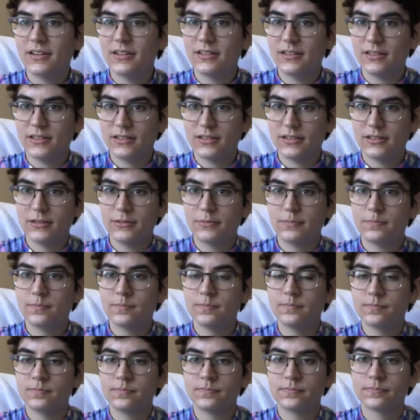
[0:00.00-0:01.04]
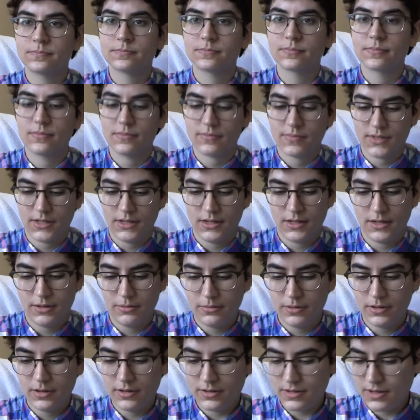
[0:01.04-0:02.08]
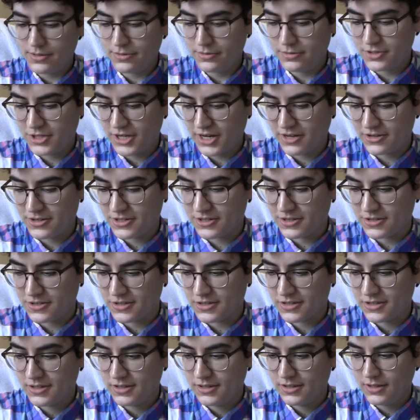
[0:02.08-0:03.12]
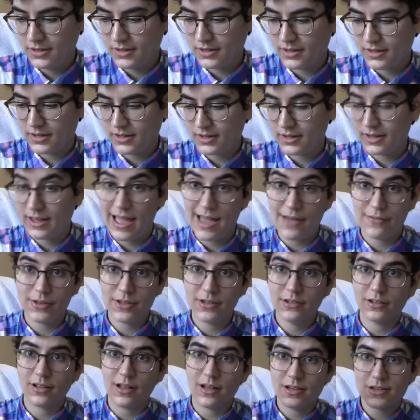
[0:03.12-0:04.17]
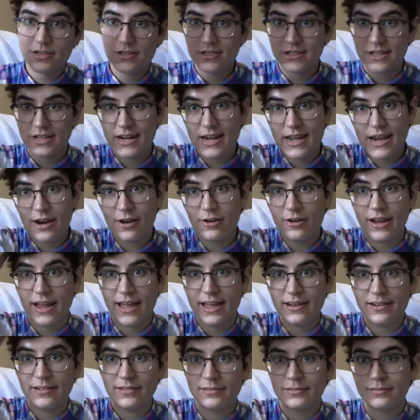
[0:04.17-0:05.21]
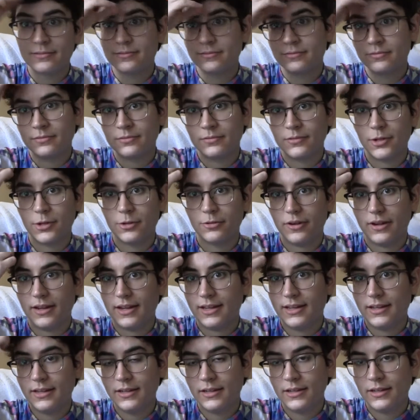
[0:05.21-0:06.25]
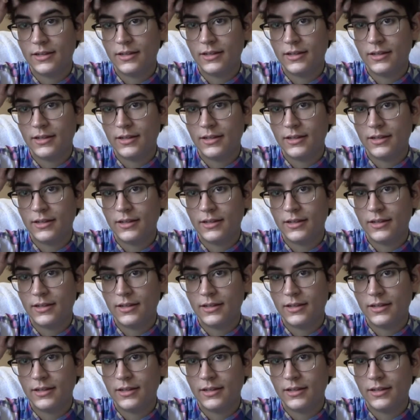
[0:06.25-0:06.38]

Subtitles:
What other changes? I haven't lost any hair yet. Hooray.